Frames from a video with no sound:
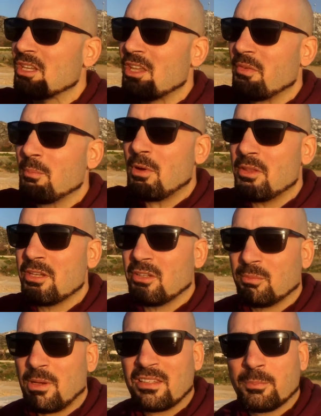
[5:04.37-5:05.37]
want to give him money
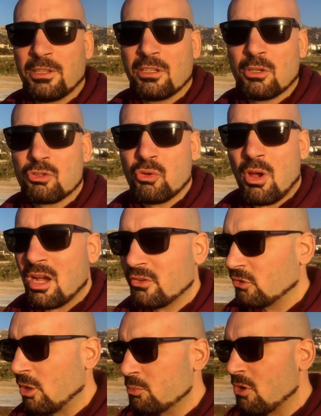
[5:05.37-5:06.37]
because he might spend it on
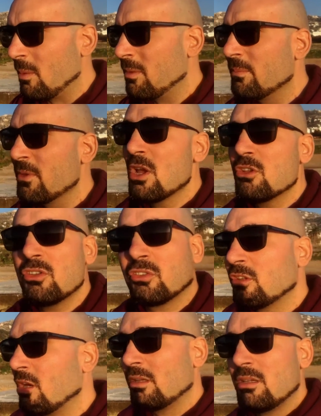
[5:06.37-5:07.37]
drugs, no problem.
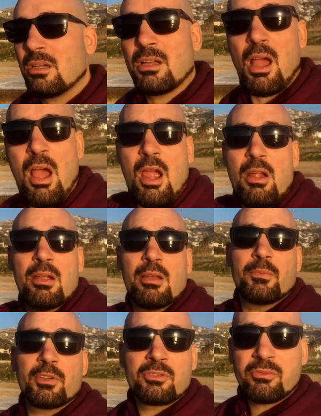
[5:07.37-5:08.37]
Just go to your car,
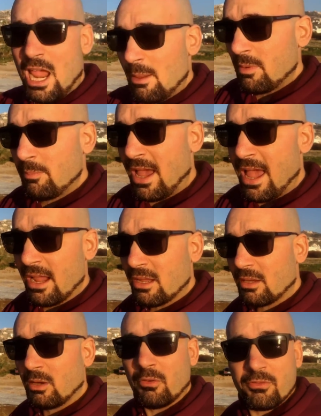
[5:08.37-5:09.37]
grab a
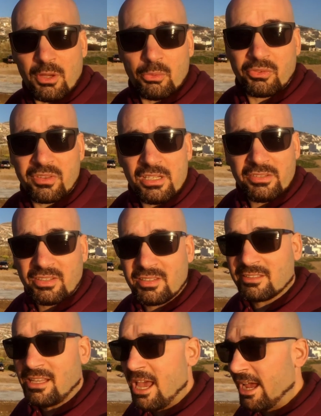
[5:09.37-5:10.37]
bag of those things
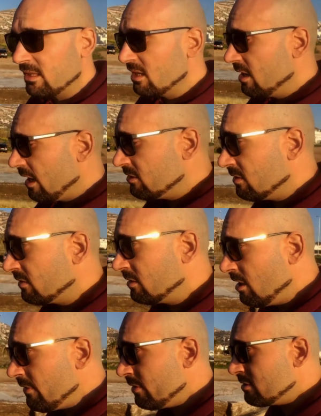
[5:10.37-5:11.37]
inside and
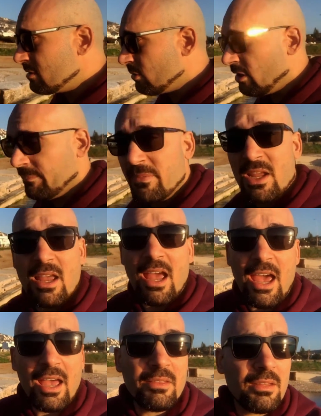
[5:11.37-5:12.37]
just give it to him.
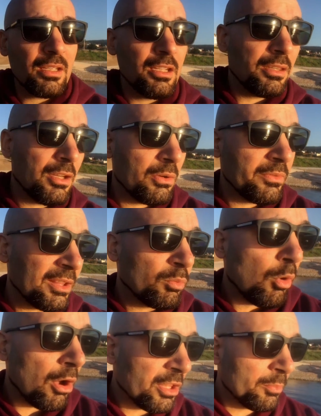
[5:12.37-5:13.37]
And you know, that
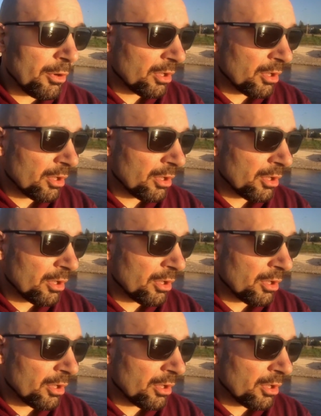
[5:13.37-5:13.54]
water